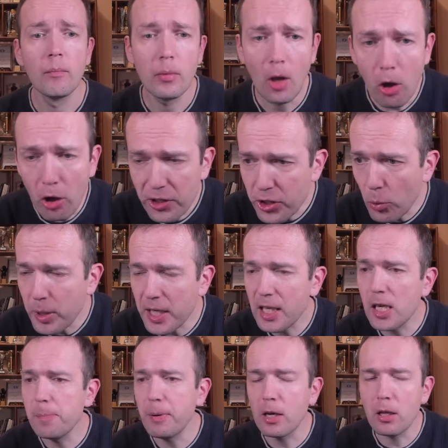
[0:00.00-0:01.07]
Also, we
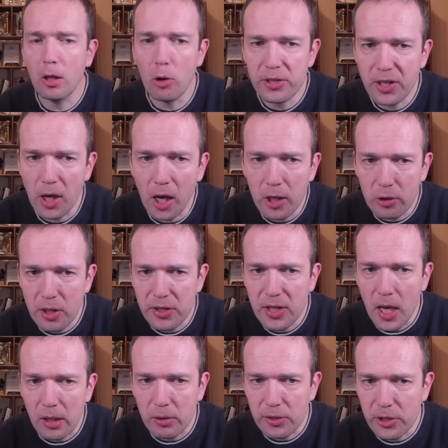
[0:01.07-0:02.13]
keep a close eye on this
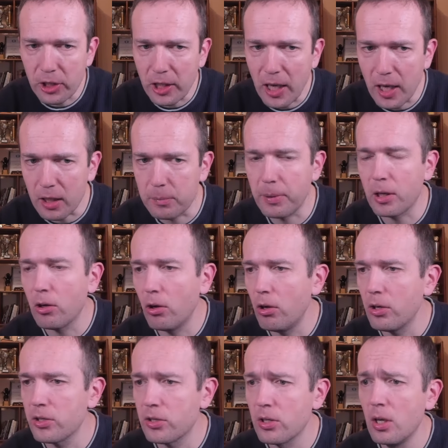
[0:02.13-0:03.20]
knight on c8,
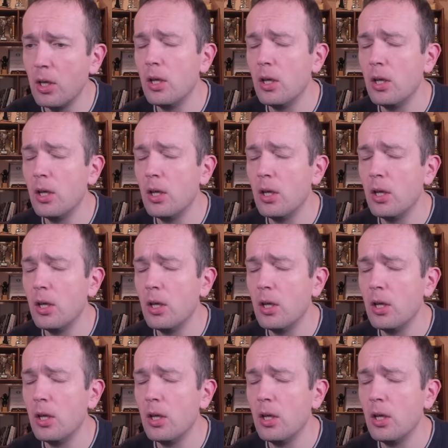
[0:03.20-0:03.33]
because